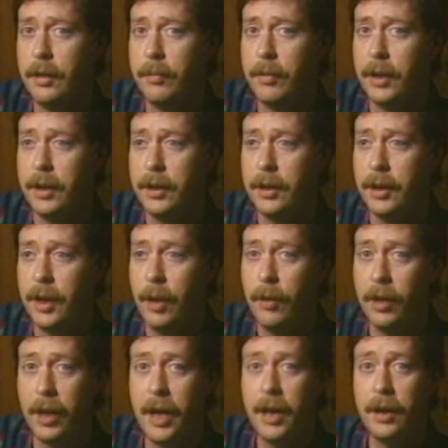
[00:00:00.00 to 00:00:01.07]
But uh, I
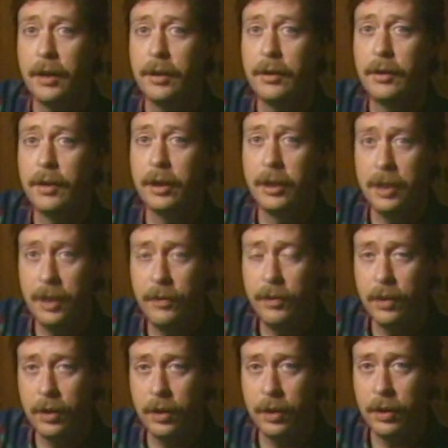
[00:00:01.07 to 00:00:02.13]
would like to leave
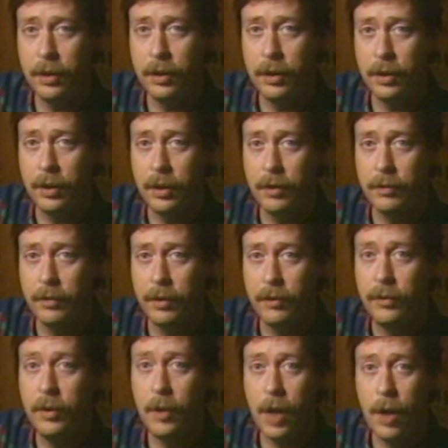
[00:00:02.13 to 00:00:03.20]
here uh,
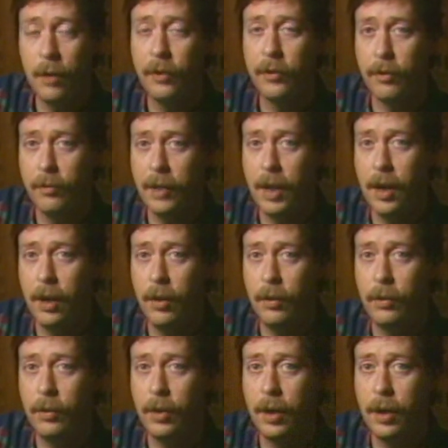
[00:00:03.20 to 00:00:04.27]
a few hours from
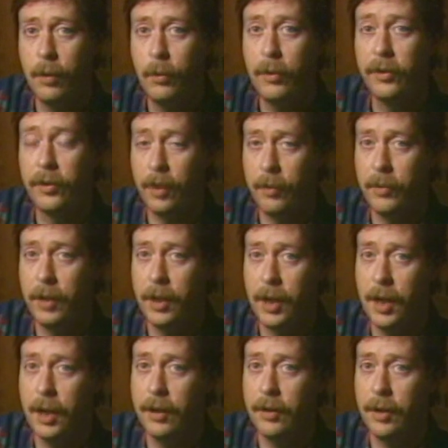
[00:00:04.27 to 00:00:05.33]
now uh, with something
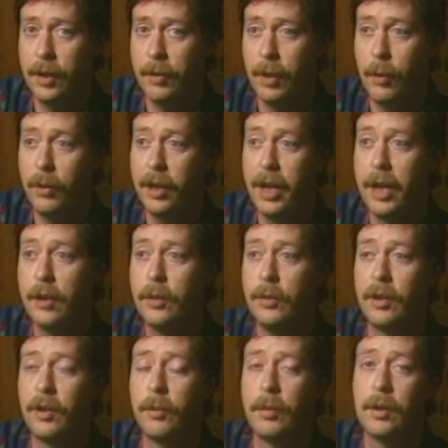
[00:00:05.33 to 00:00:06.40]
on tape. I would like
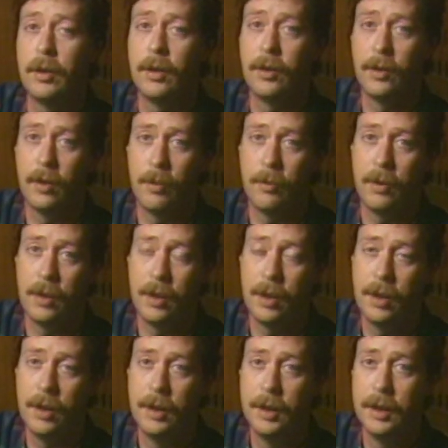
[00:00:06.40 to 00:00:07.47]
to experience something.
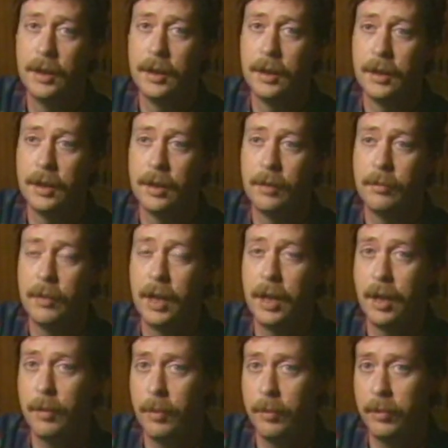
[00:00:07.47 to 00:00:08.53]
Um,
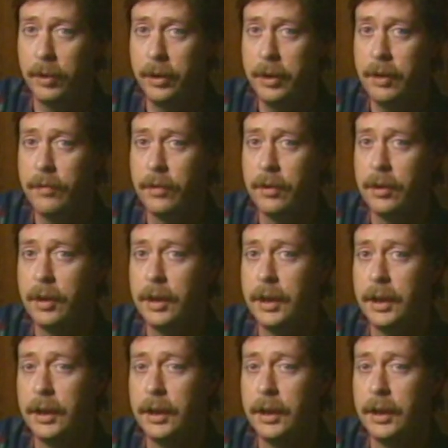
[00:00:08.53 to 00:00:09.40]
I am a believer.